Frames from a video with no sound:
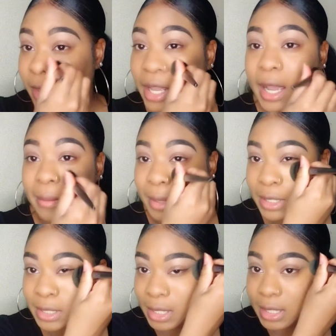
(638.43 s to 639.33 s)
Now, I'm
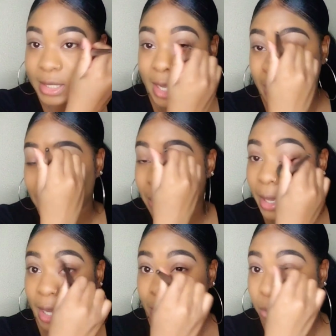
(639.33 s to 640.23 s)
not saying it's not a
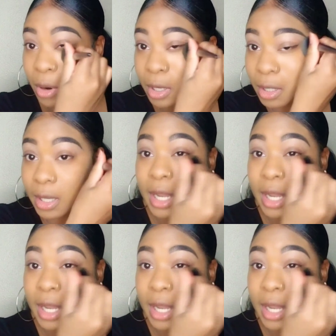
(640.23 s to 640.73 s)
bad product.